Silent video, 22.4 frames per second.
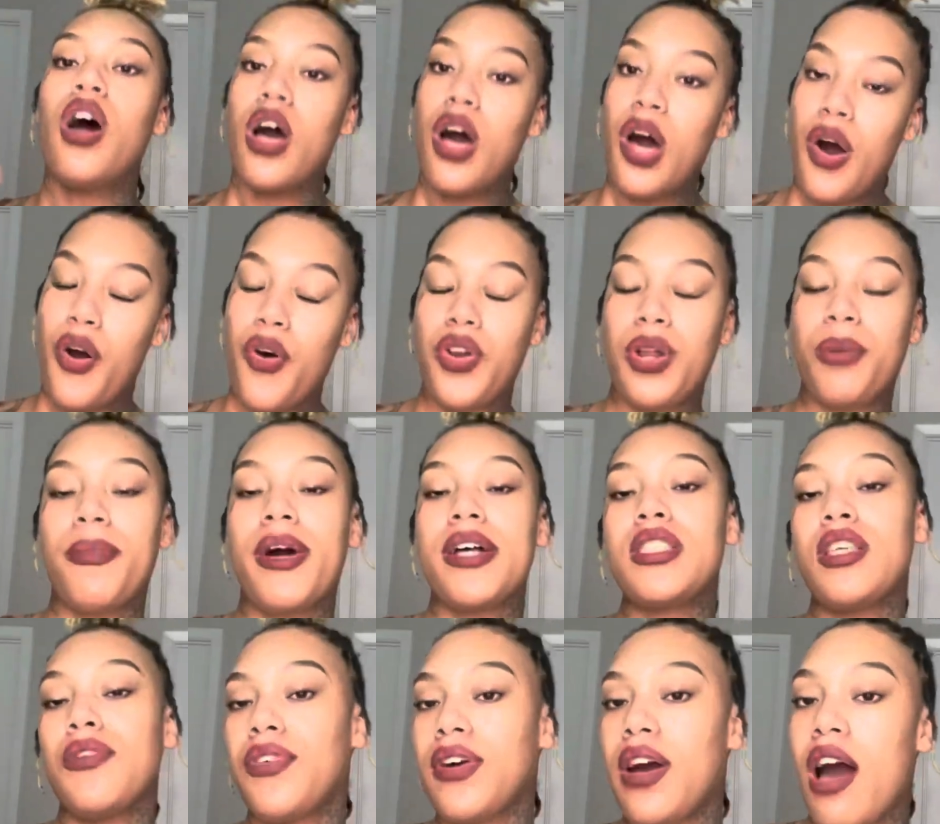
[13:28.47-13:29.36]
holding
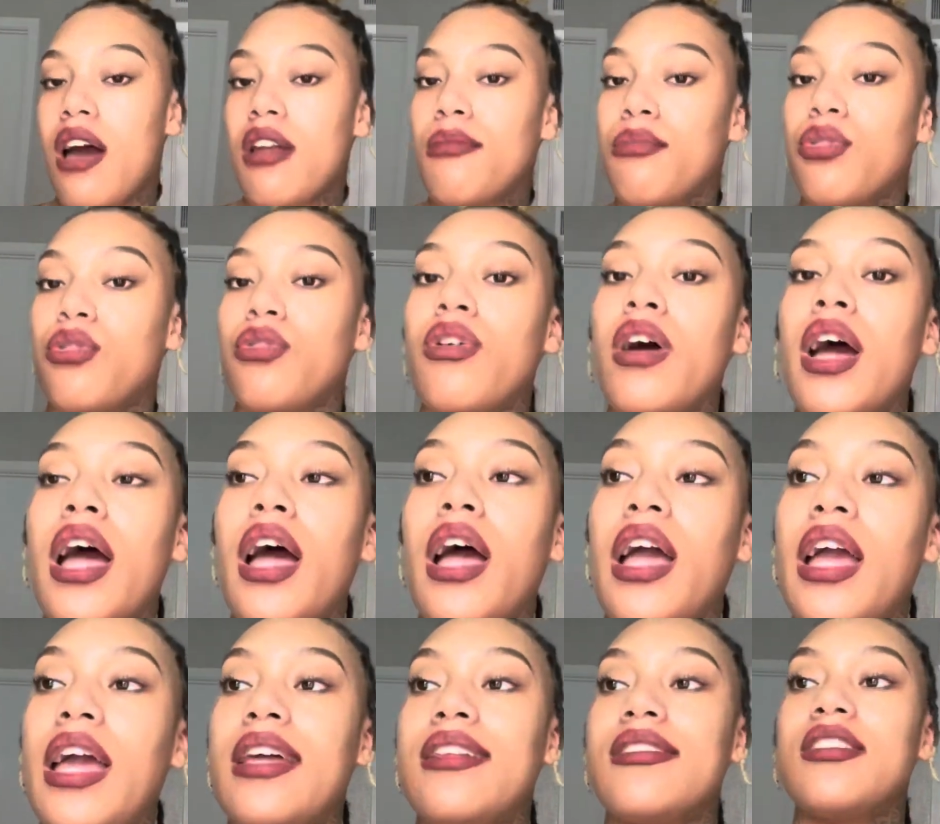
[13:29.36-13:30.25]
myself accountable,
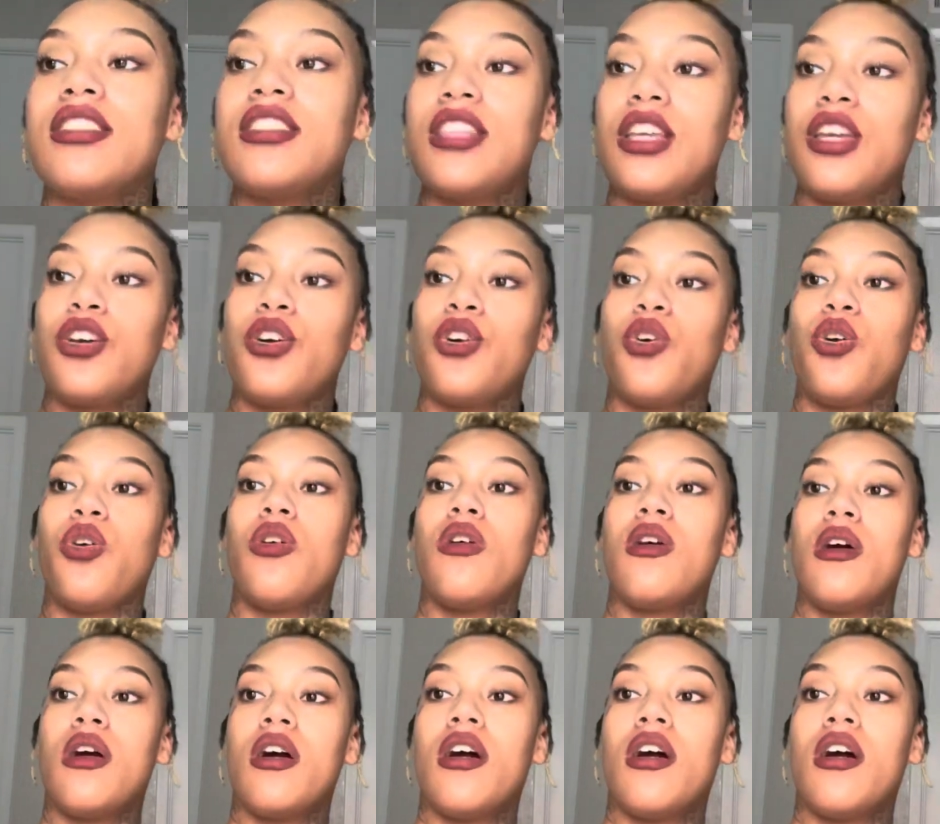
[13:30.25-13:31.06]
and still